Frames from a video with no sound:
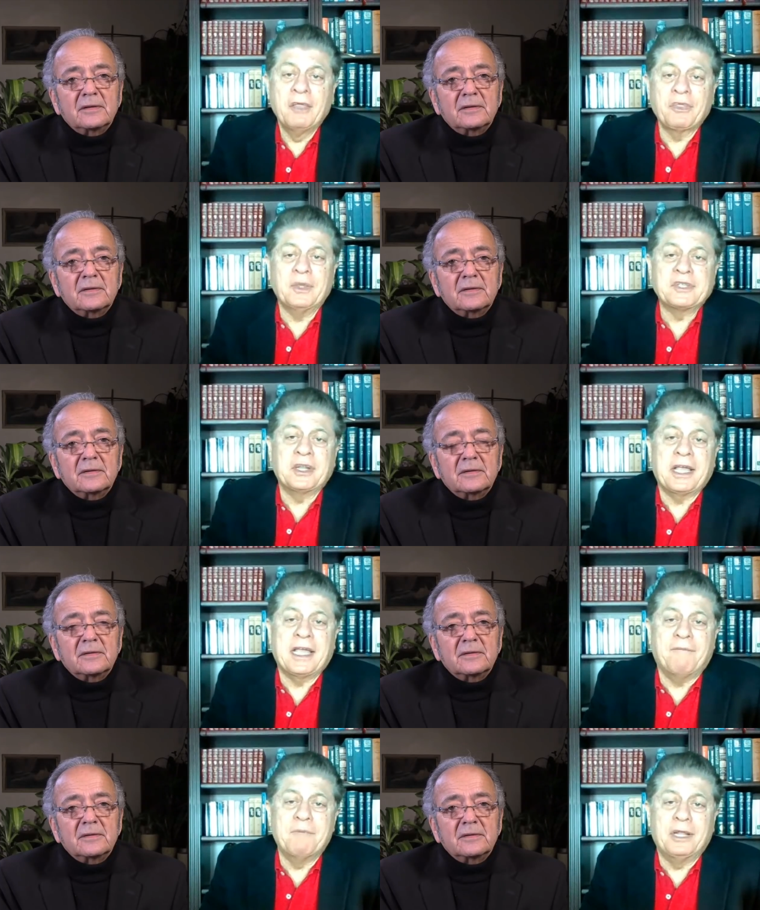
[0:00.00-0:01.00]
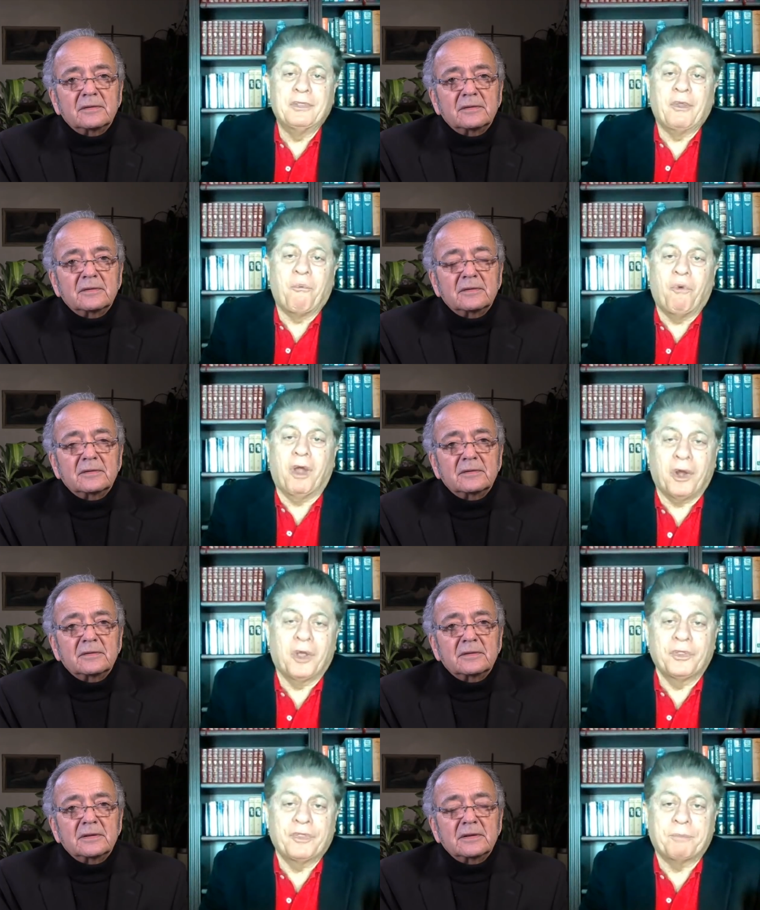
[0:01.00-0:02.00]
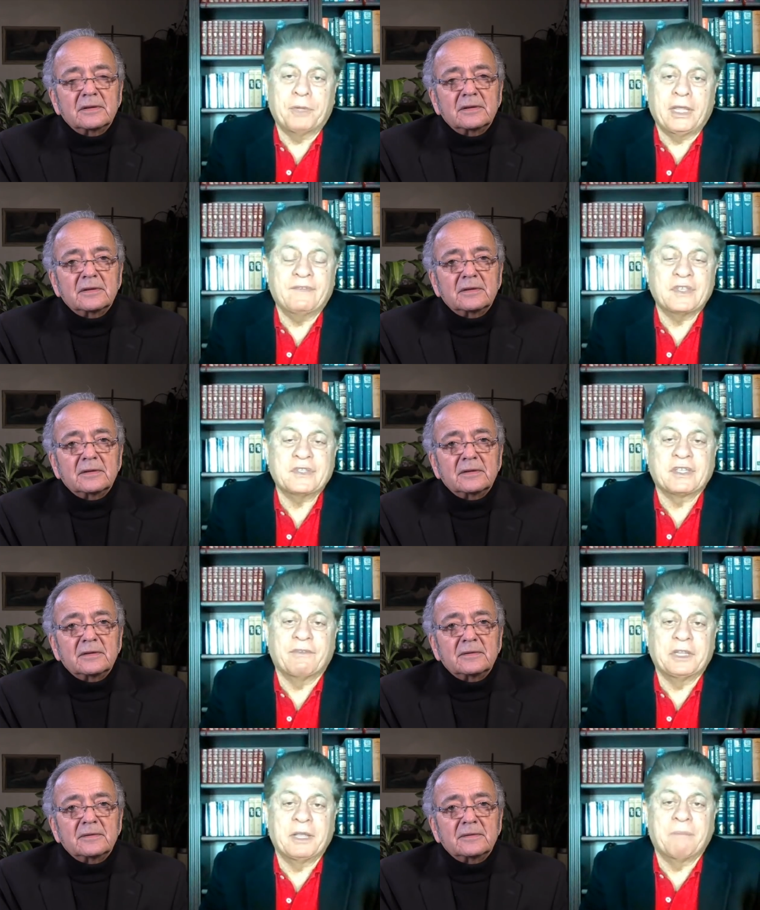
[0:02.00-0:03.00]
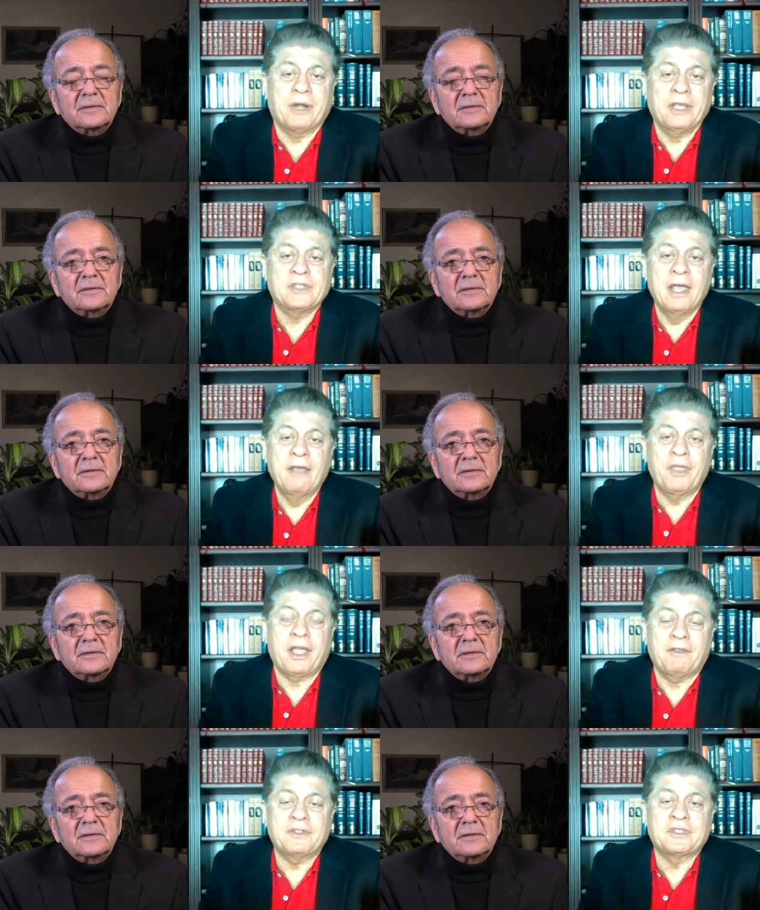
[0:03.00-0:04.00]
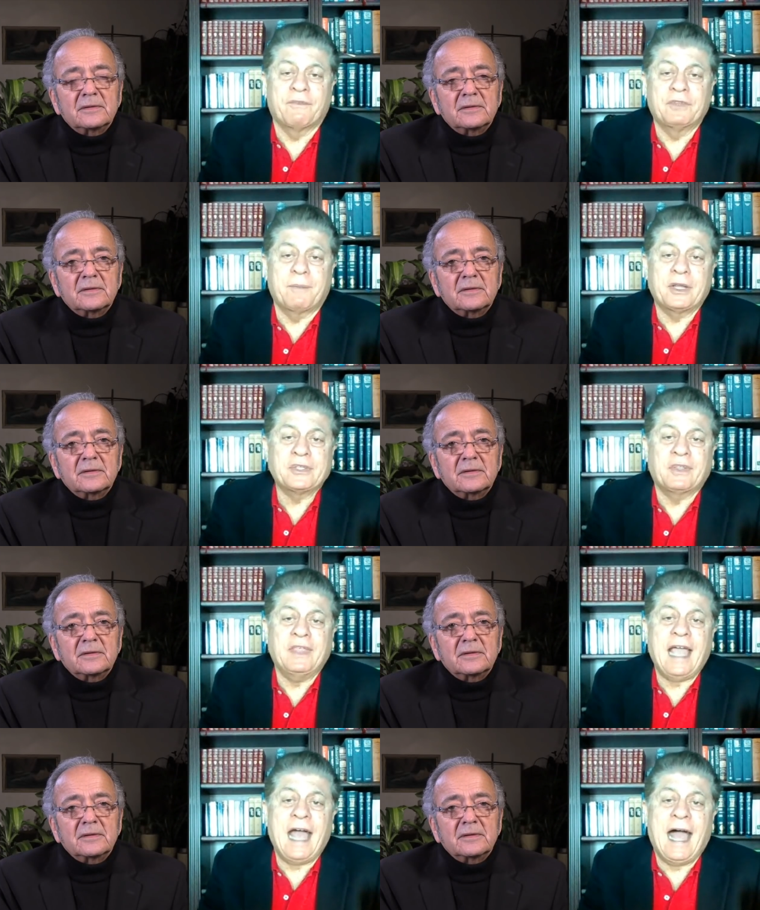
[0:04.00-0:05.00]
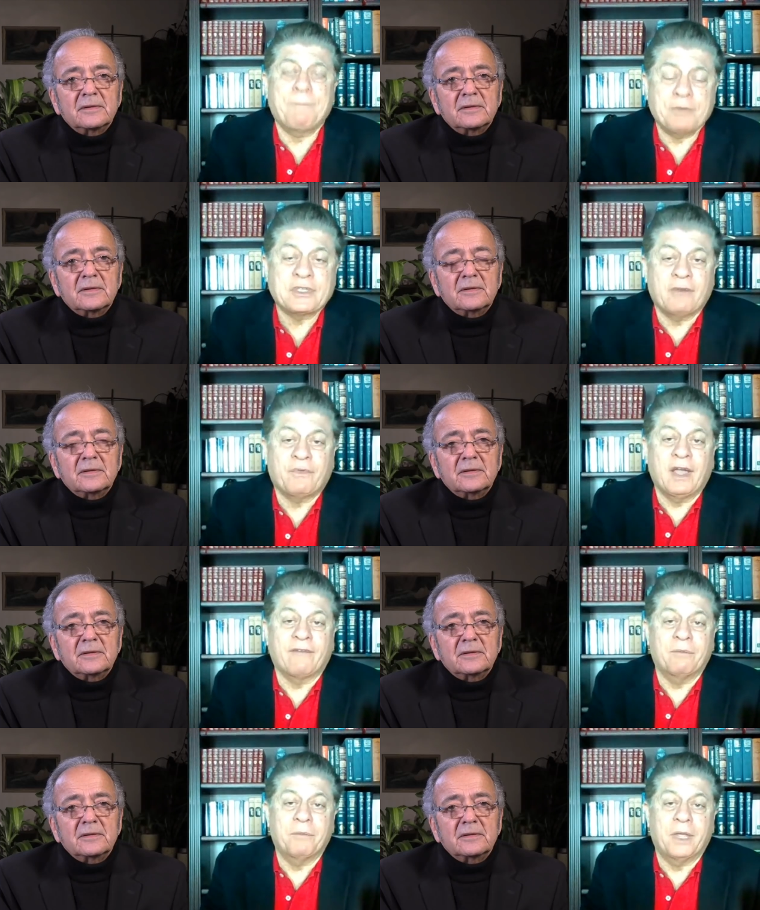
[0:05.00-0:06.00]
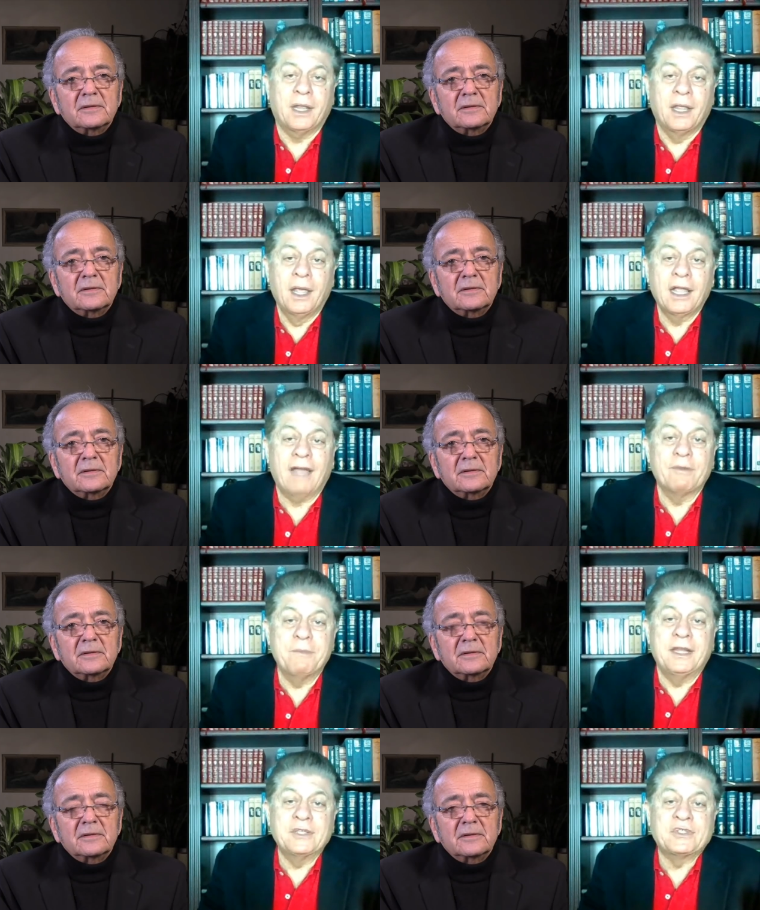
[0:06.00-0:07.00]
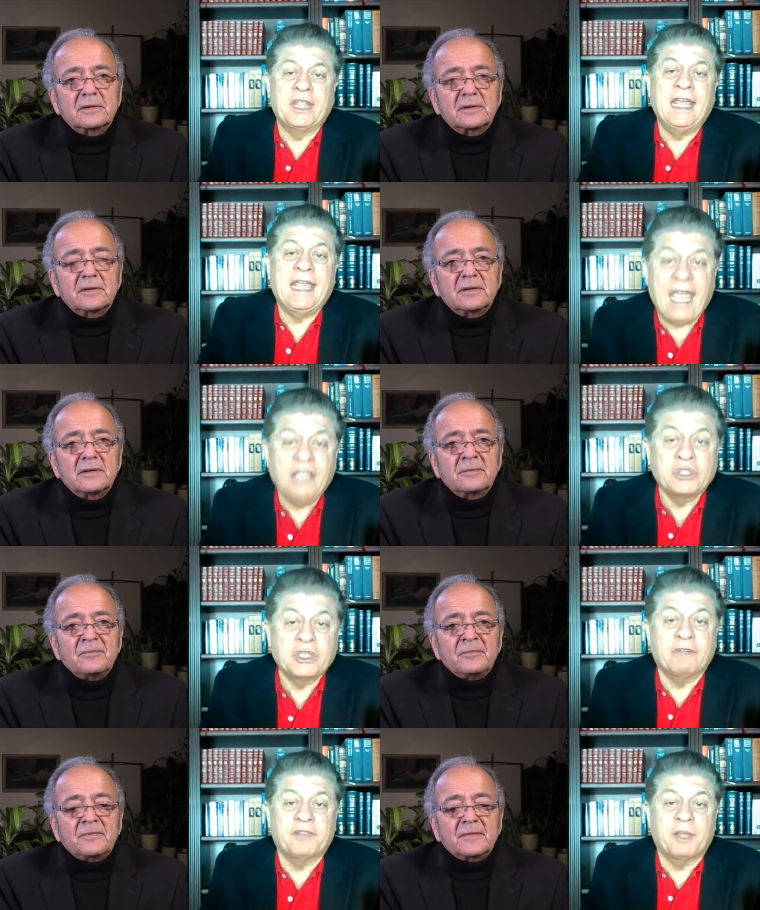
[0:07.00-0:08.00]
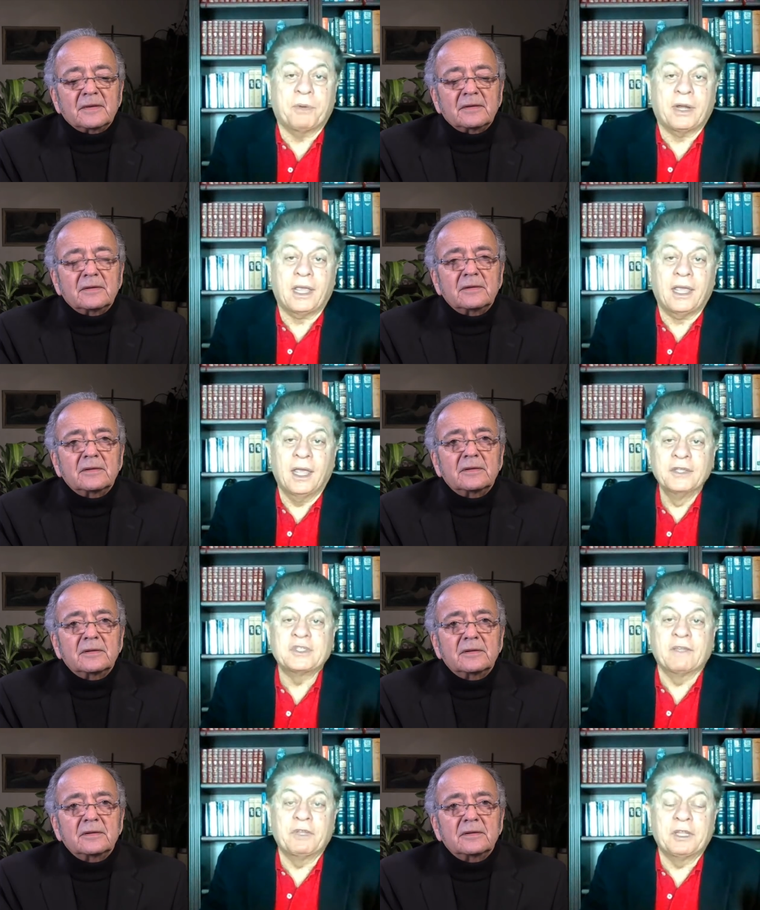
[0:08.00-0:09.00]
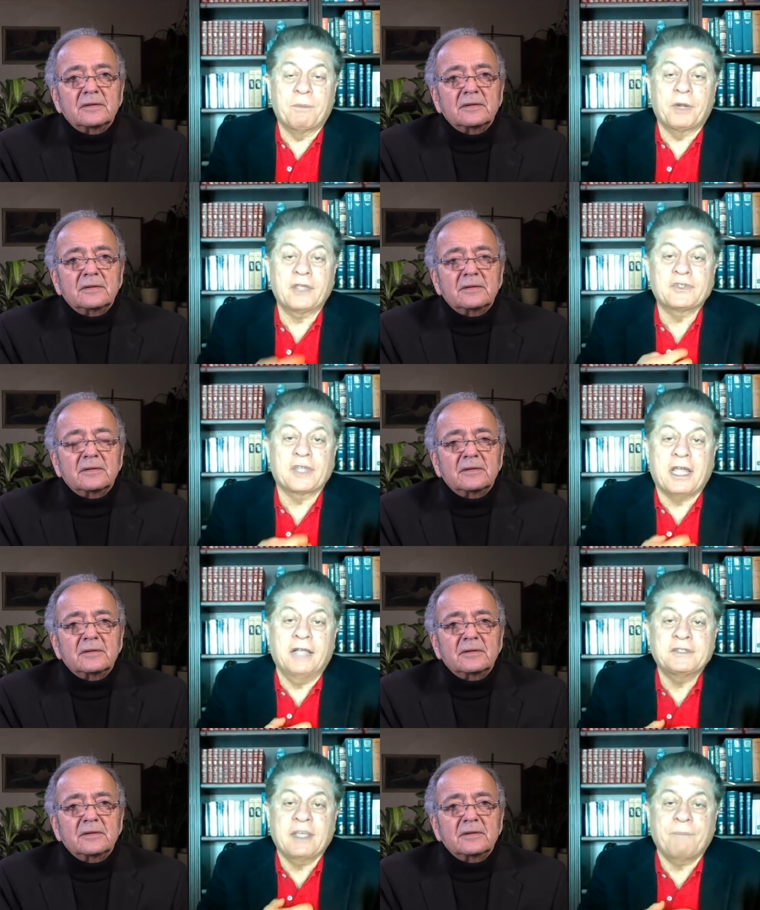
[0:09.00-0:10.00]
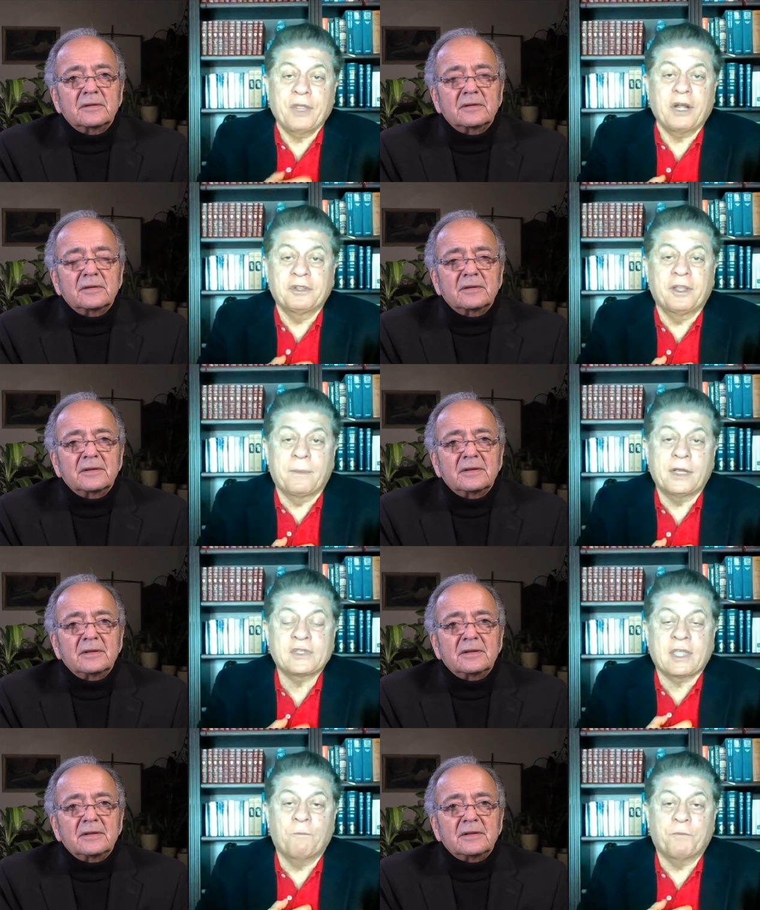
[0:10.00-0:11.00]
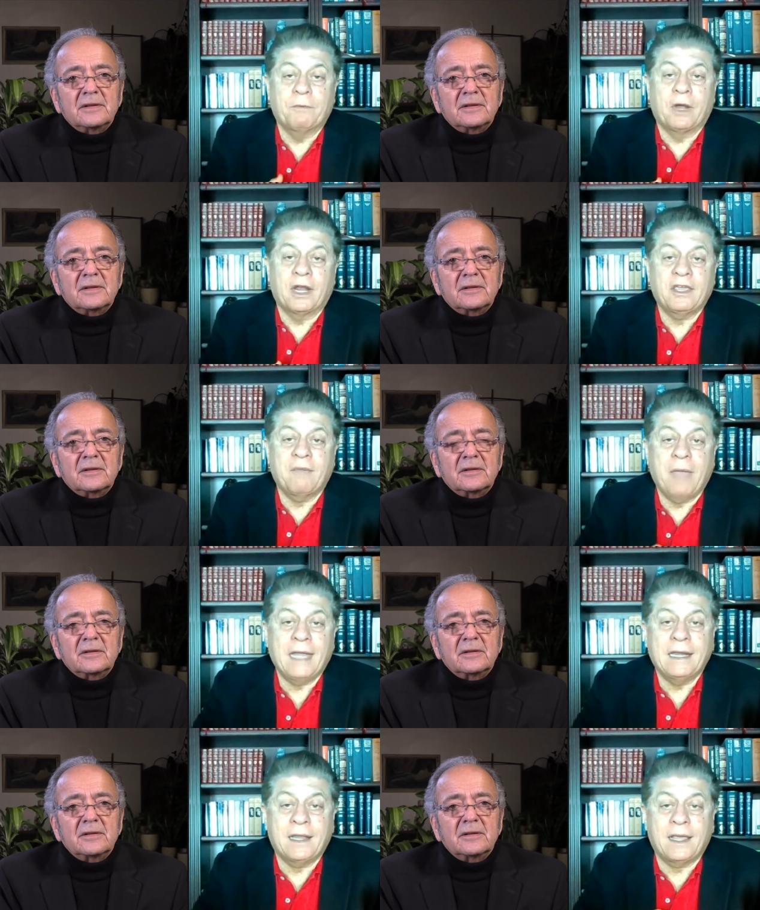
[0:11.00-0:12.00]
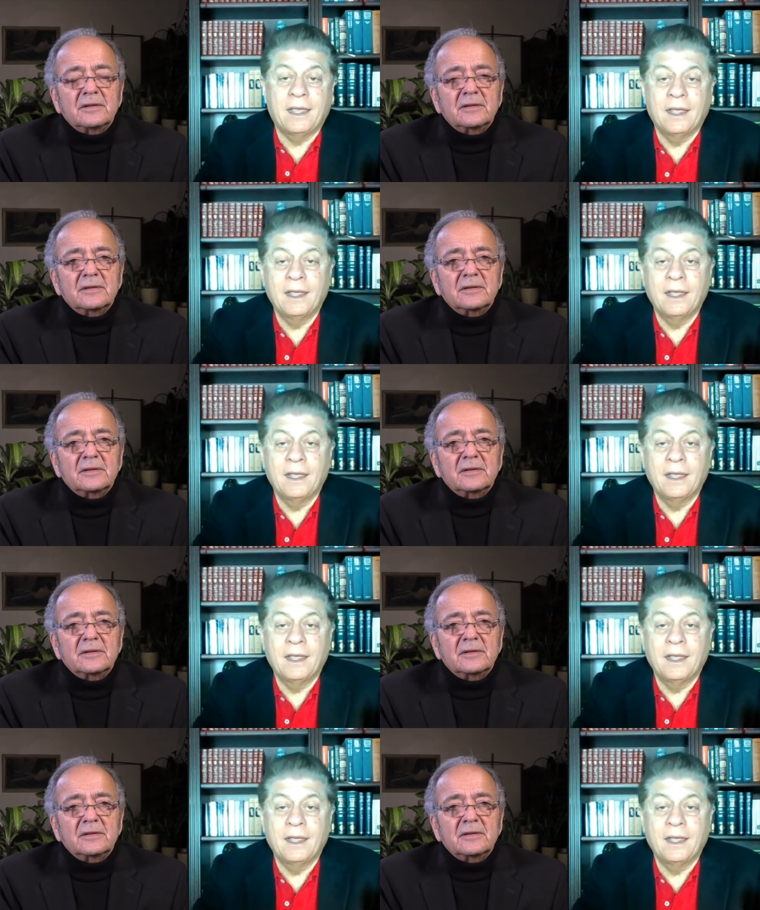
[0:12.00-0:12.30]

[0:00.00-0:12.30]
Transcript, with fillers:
Speaker 1: There isn't a government in the world that believes in civil liberties. The civil liberties are the opposite of government. Government is the negation of liberty. Civil liberty is the concept that our liberties come from our humanity.